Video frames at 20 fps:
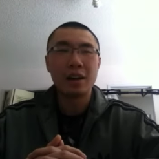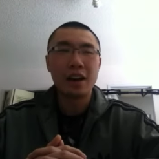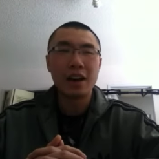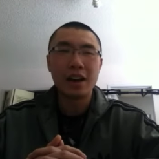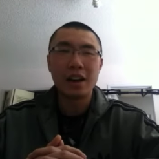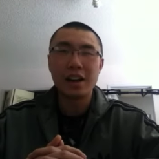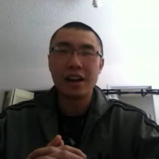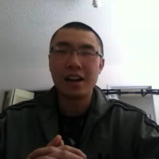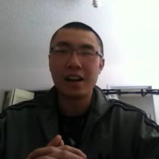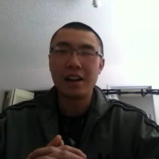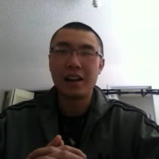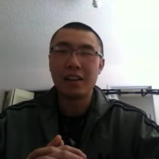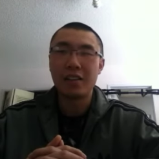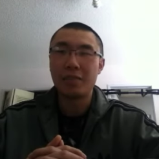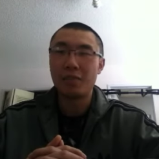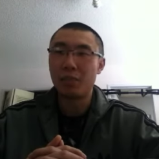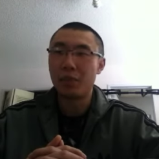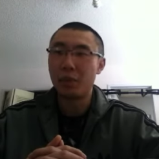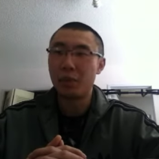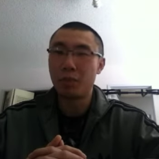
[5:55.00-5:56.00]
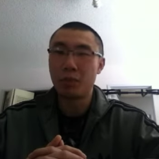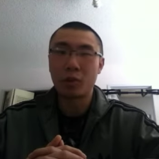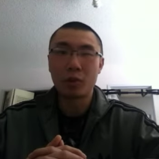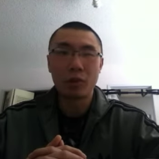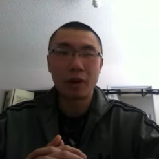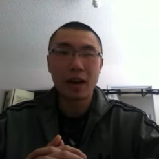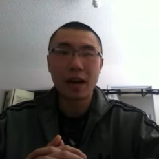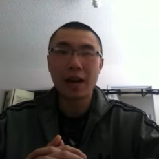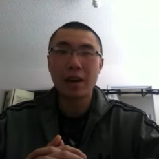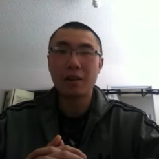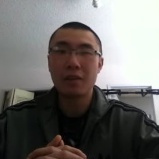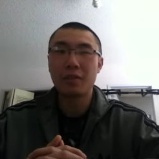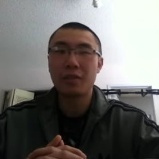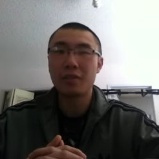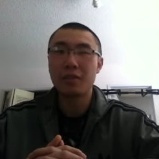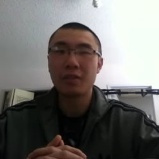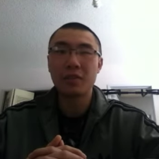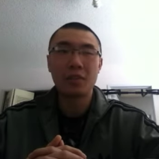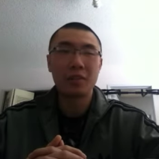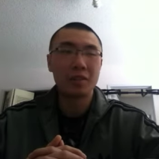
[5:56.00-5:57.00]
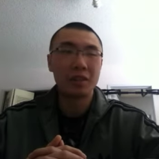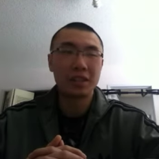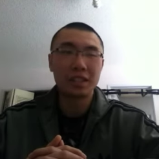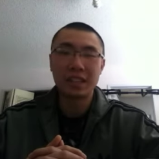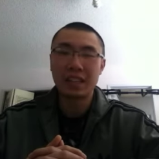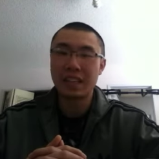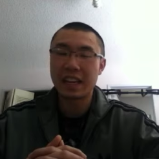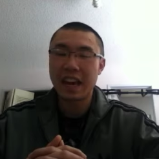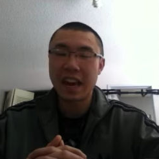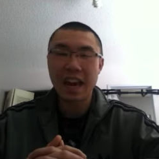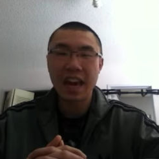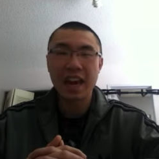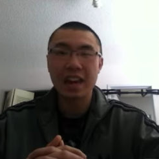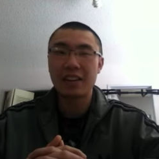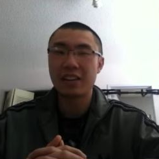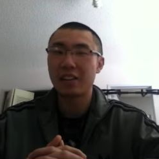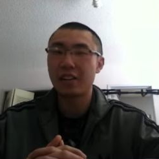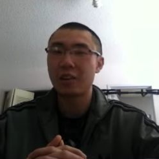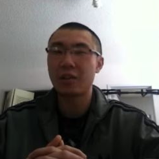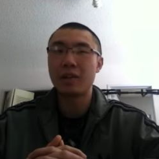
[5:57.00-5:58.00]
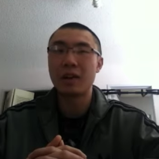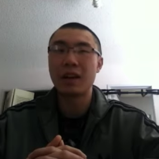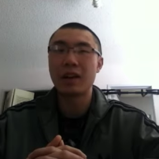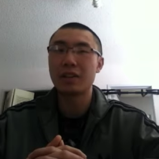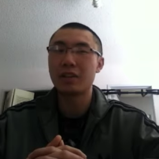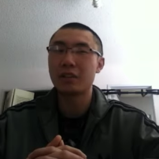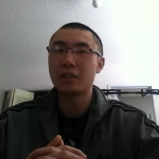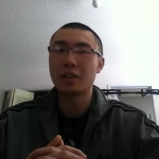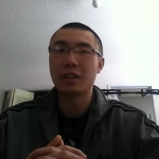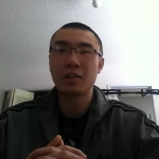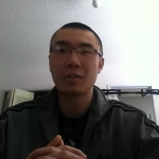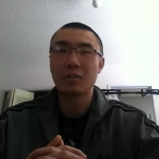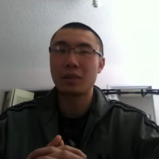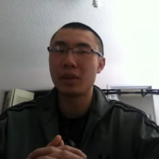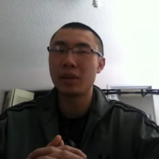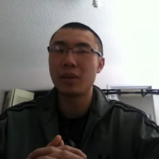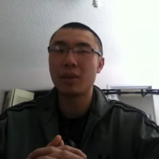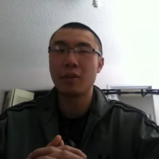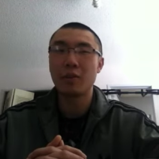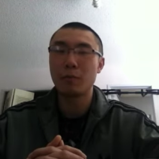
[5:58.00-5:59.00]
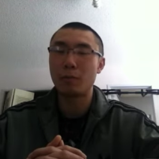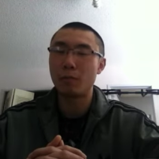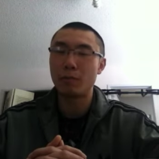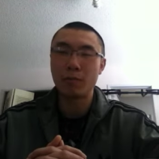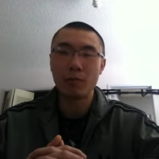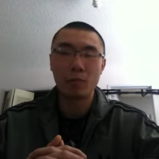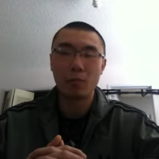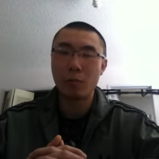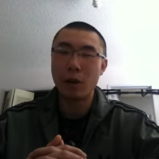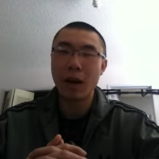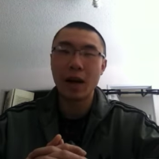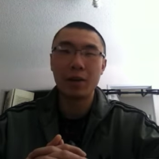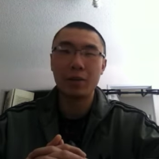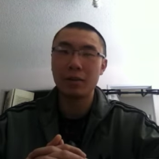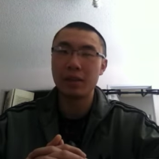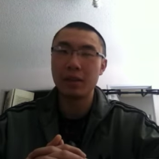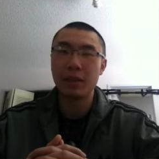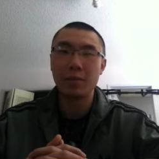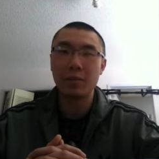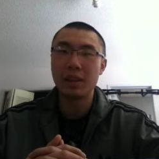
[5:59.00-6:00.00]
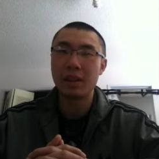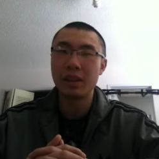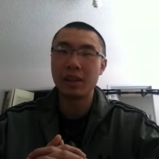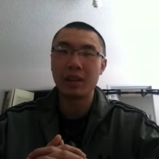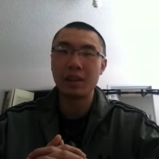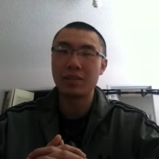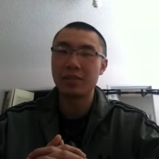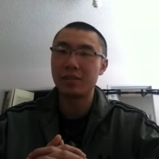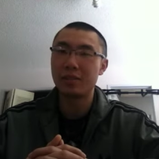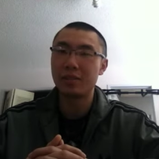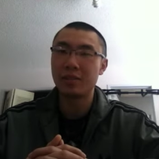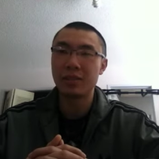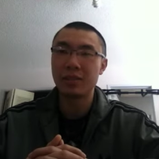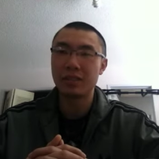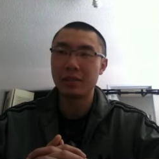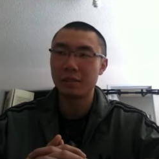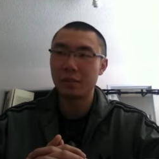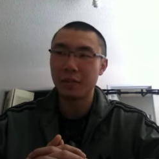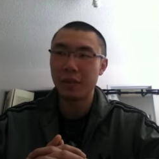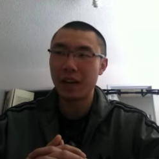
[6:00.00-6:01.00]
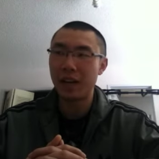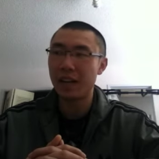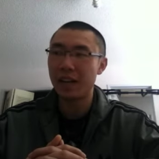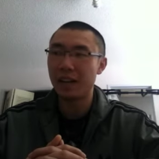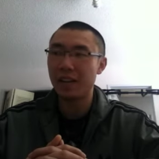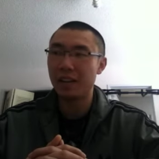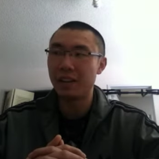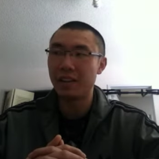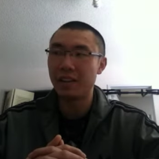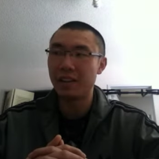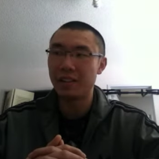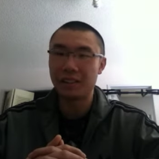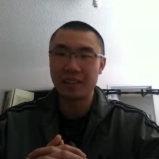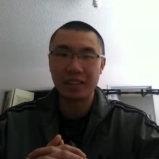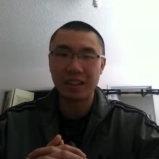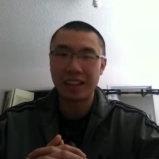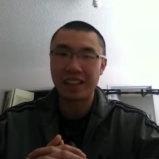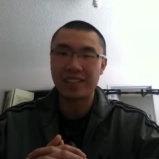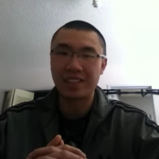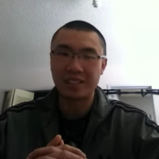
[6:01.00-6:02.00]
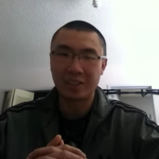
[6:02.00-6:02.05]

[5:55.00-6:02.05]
Uh, the crowd, you know, it's in Canada. The crowd's gonna be all riled up, and then as soon as the fight like